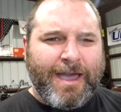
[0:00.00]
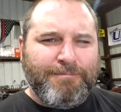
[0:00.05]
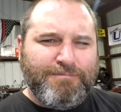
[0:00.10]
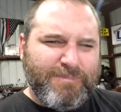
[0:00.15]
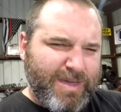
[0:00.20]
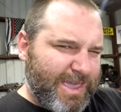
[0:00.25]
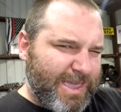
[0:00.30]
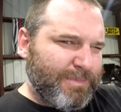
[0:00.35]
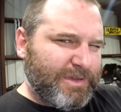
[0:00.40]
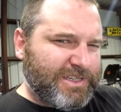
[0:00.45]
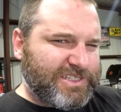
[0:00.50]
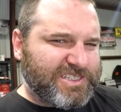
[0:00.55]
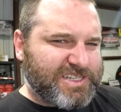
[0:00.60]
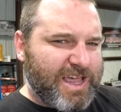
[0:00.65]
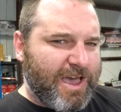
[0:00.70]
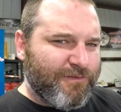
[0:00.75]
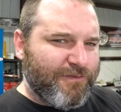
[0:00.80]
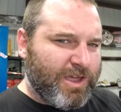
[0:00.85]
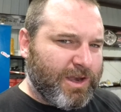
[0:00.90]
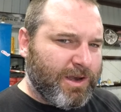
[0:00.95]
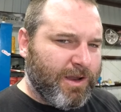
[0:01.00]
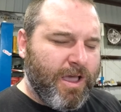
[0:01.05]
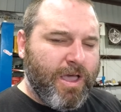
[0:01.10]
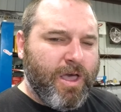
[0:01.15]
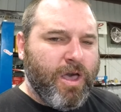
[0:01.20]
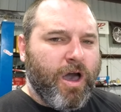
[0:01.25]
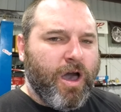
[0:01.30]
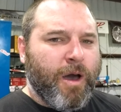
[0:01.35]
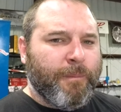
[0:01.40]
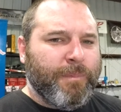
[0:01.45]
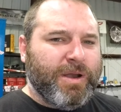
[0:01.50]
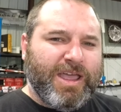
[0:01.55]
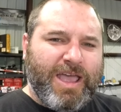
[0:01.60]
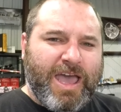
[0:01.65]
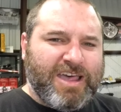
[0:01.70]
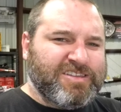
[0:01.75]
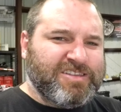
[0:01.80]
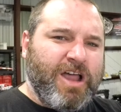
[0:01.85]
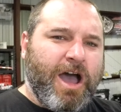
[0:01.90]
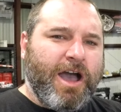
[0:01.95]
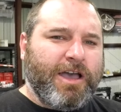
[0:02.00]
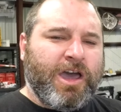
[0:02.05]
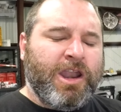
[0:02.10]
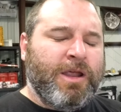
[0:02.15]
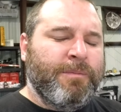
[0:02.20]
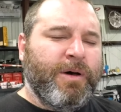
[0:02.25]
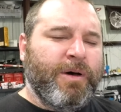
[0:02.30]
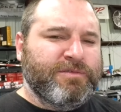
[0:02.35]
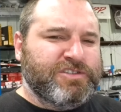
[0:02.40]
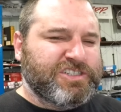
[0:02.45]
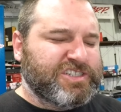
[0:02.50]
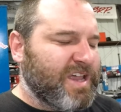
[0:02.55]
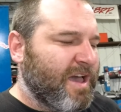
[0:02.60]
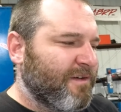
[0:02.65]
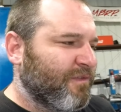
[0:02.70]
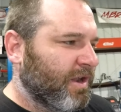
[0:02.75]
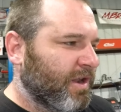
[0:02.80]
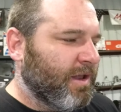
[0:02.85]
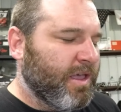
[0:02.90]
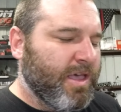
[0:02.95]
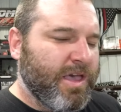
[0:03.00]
maybe 7, but it has not gone above 7.